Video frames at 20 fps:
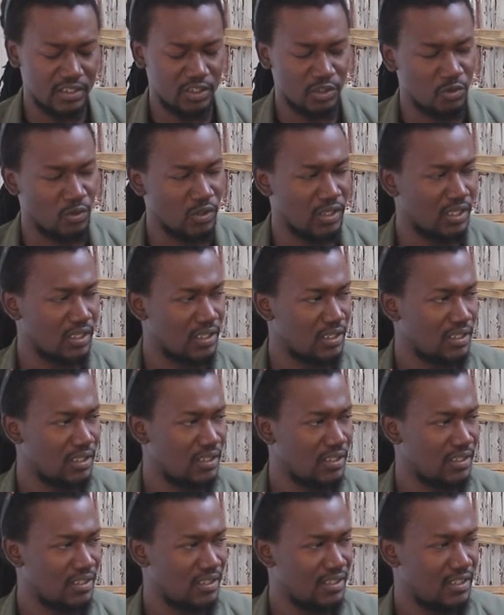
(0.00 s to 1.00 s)
and sugar.
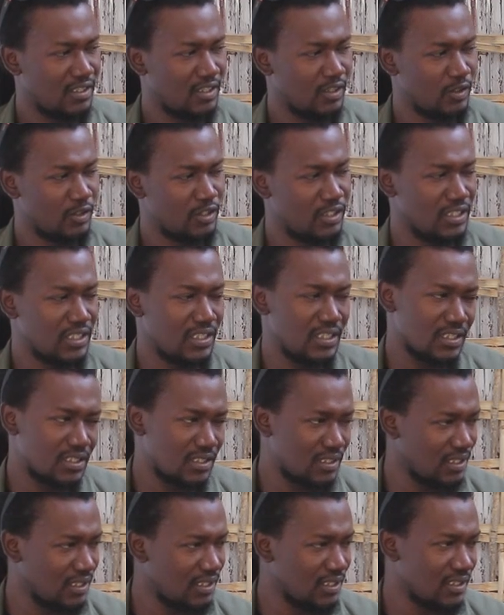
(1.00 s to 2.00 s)
You see
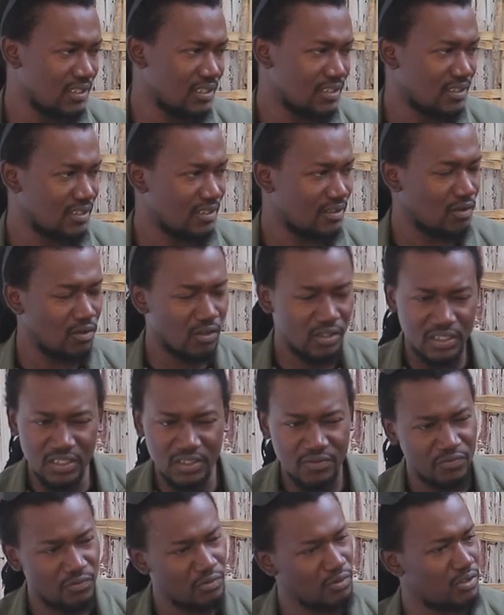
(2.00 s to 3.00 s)
this thing, all
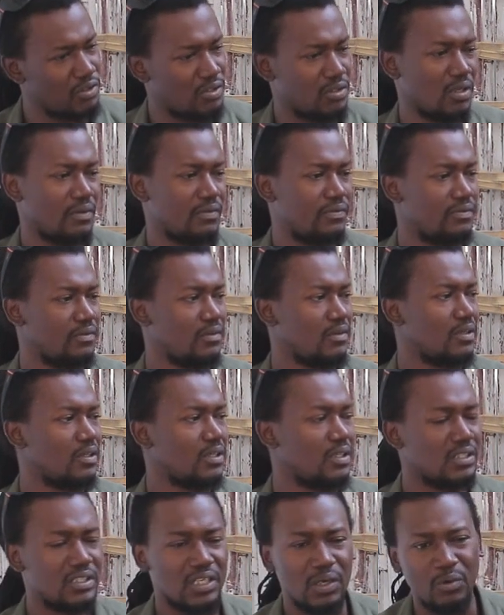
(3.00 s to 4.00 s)
this food stuff,
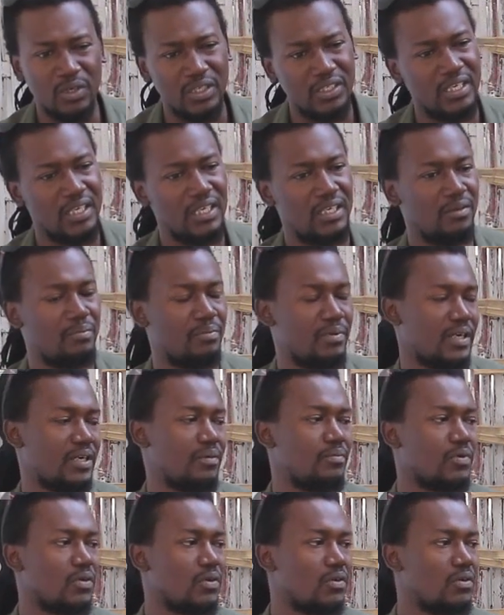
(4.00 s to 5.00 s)
it's our daily
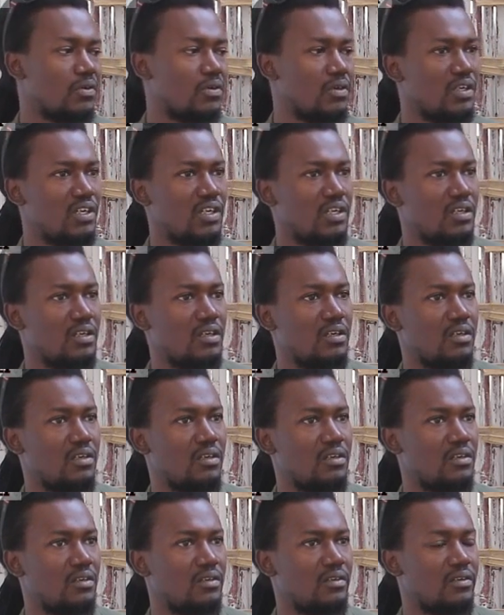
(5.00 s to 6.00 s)
bread, bro.
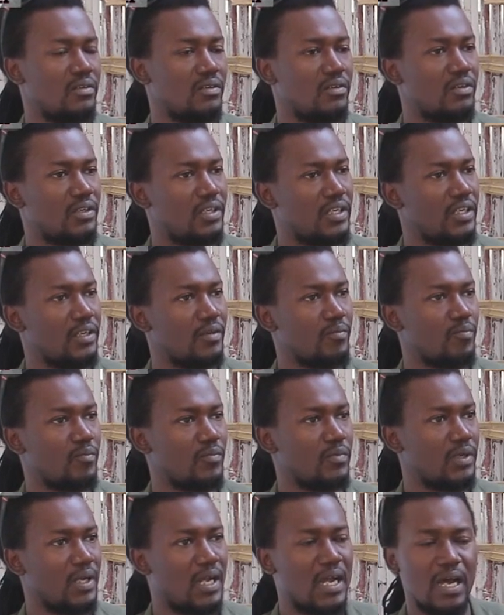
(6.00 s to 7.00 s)
Okay,
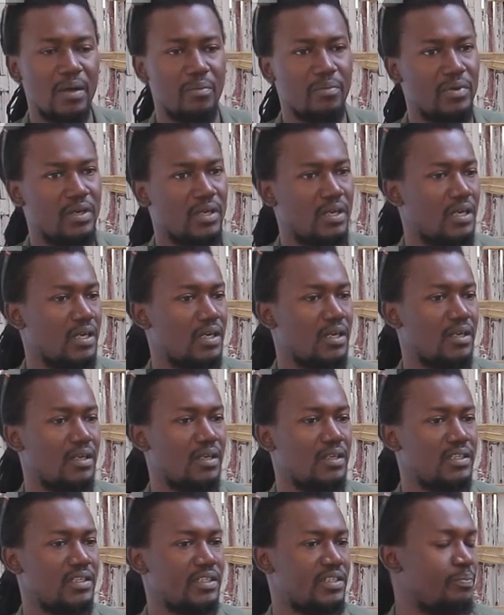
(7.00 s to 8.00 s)
Gambia
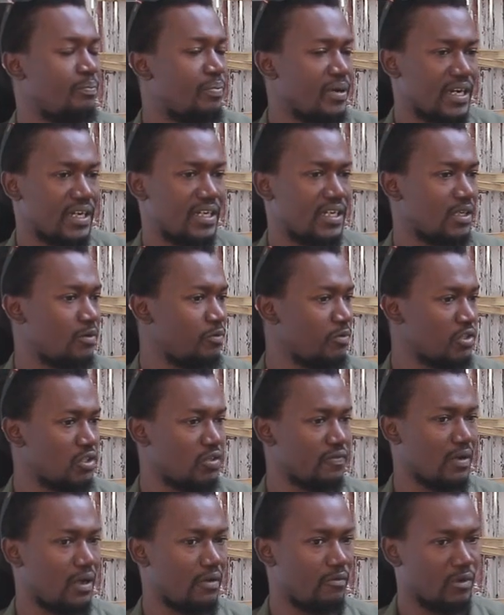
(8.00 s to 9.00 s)
is bread that we
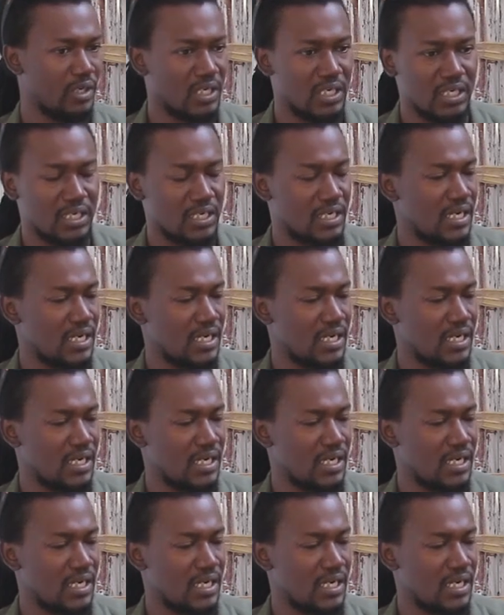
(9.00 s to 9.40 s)
survive with and